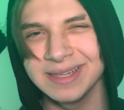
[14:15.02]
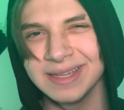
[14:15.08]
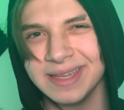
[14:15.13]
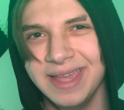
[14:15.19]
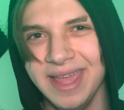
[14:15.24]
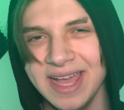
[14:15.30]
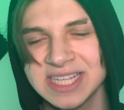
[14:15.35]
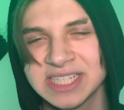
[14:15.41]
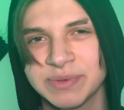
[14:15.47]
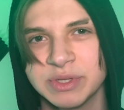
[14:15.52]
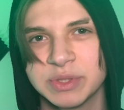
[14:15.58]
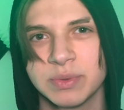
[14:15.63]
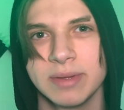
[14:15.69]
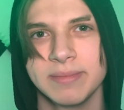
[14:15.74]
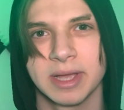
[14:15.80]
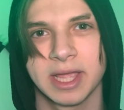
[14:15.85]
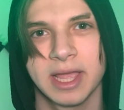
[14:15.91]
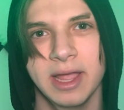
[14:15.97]
guess
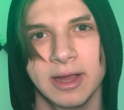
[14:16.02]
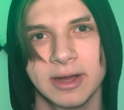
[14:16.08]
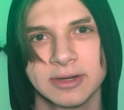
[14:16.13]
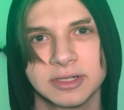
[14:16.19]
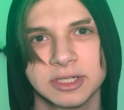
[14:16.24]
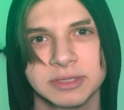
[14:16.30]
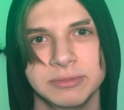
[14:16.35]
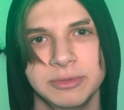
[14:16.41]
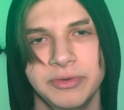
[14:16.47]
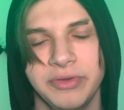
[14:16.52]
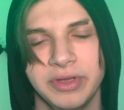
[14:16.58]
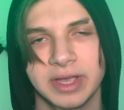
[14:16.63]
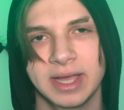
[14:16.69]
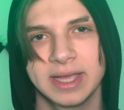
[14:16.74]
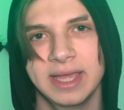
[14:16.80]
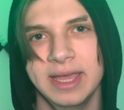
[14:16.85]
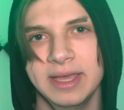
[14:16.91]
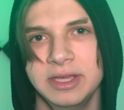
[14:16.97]
which way my character's
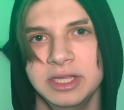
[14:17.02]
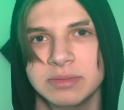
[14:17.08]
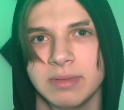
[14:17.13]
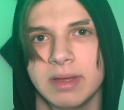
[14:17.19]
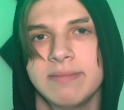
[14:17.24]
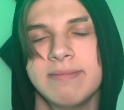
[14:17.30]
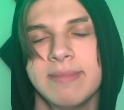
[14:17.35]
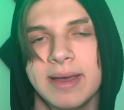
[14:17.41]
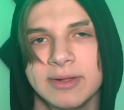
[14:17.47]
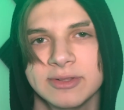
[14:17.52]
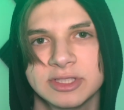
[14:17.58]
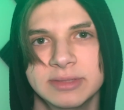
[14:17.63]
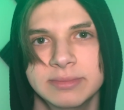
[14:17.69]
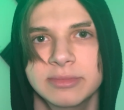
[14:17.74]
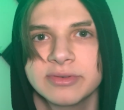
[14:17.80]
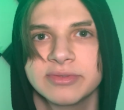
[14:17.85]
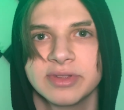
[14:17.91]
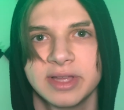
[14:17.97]
moving. I can't use my mouth
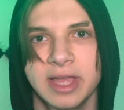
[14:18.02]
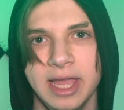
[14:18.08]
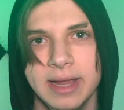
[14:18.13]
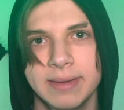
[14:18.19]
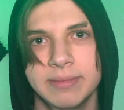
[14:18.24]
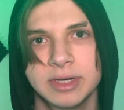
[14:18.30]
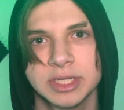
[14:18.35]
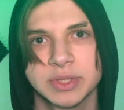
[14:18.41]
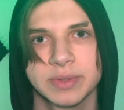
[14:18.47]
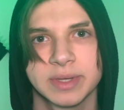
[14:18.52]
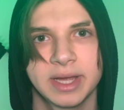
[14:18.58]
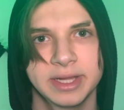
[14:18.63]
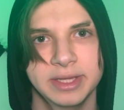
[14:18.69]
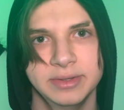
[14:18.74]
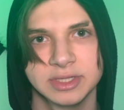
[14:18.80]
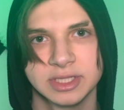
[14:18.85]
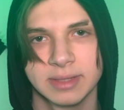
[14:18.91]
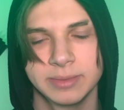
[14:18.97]
to move the camera, so I
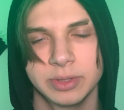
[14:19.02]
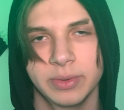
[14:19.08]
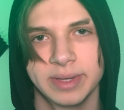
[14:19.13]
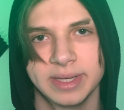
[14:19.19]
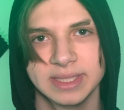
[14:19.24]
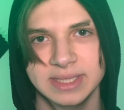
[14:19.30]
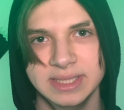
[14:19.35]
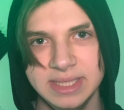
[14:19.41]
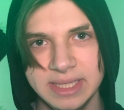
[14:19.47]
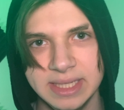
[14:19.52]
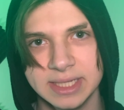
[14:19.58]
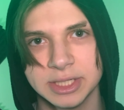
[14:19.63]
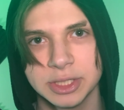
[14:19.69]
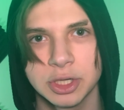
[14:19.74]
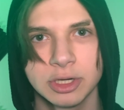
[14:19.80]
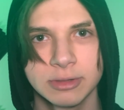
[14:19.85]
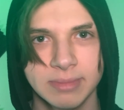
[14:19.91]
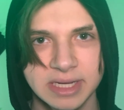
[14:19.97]
gotta use WASD to
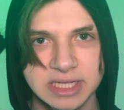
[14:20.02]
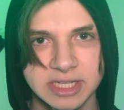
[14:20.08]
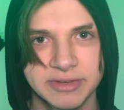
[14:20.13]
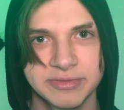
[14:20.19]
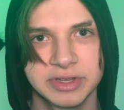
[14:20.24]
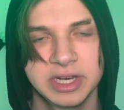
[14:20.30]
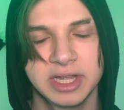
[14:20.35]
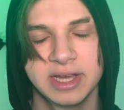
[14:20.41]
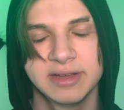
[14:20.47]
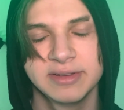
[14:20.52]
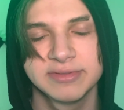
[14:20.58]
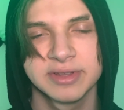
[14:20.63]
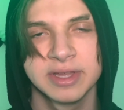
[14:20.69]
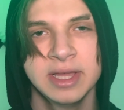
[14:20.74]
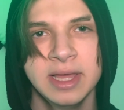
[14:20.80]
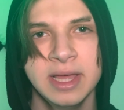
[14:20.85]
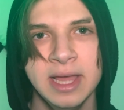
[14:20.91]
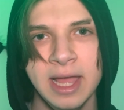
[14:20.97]
turn myself
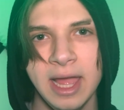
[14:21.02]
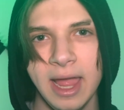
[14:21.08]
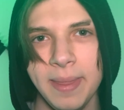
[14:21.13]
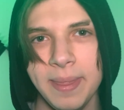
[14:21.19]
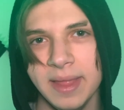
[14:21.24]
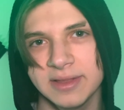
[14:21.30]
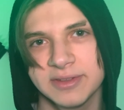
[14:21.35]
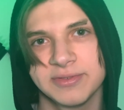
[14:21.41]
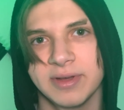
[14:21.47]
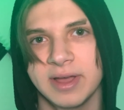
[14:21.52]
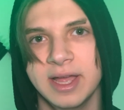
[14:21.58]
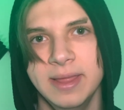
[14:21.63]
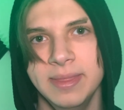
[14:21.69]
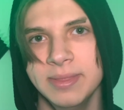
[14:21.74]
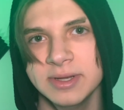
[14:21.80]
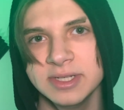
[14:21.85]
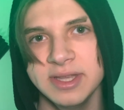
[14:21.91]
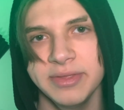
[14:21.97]
enough. And that's
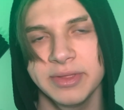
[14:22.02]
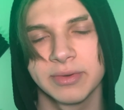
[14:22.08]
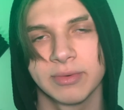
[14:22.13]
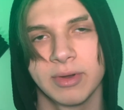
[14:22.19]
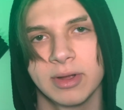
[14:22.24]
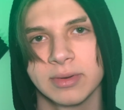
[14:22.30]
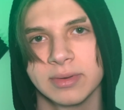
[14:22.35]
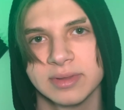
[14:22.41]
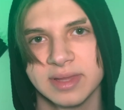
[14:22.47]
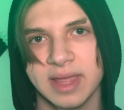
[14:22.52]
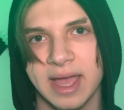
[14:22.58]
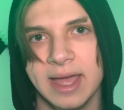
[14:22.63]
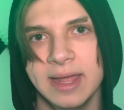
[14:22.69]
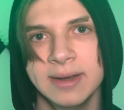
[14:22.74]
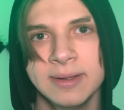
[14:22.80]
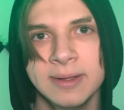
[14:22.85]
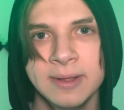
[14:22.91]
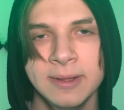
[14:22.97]
fine, there's nothing wrong with
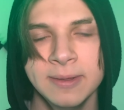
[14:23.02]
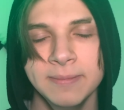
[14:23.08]
that.